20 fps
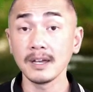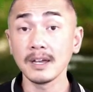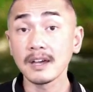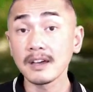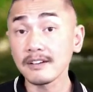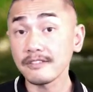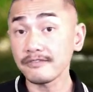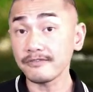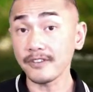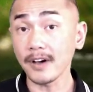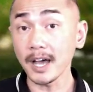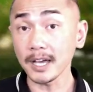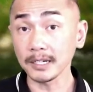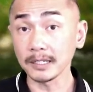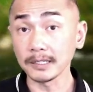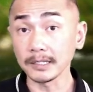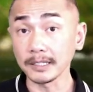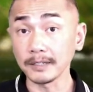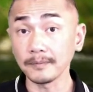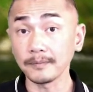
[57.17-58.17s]

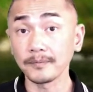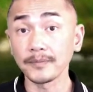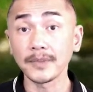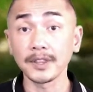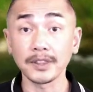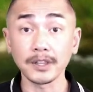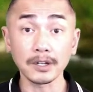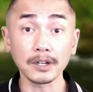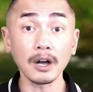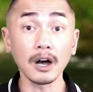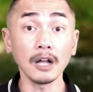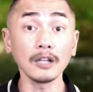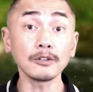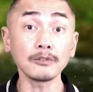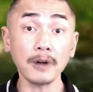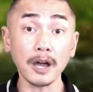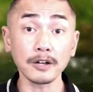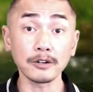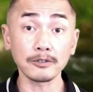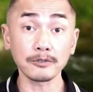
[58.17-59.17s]
Finally, the
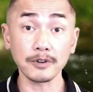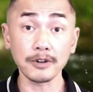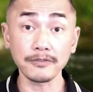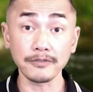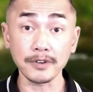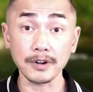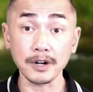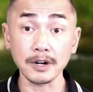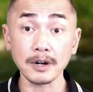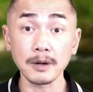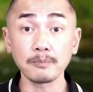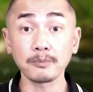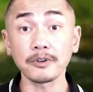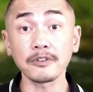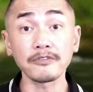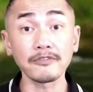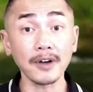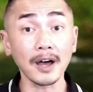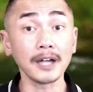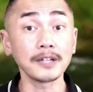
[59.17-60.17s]
Colorado River
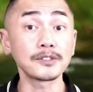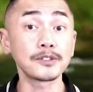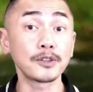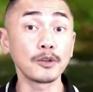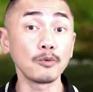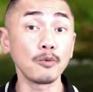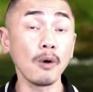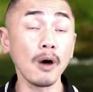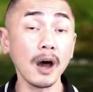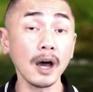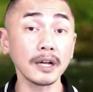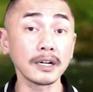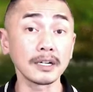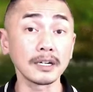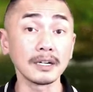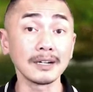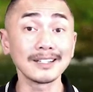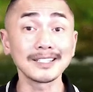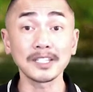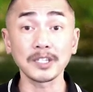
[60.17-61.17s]
provides the water
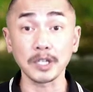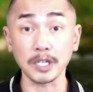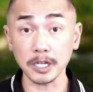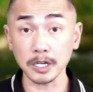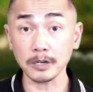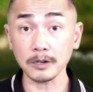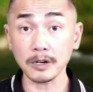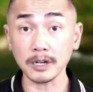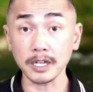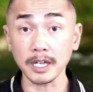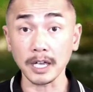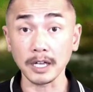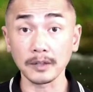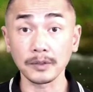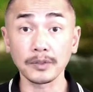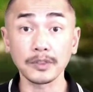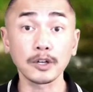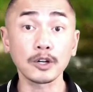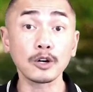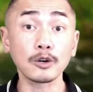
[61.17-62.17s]
to irrigate
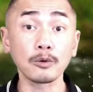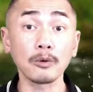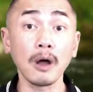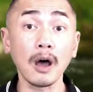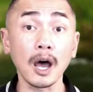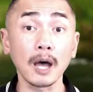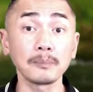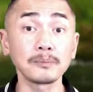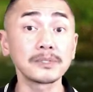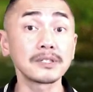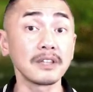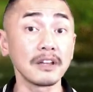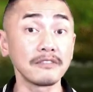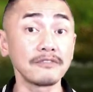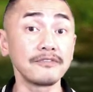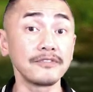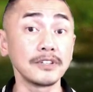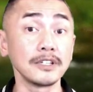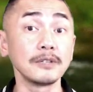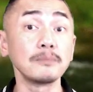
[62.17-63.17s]
the crops that
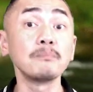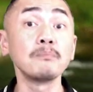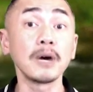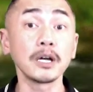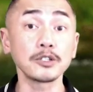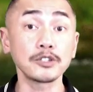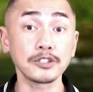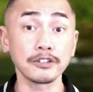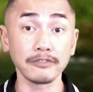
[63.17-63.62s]
feed much of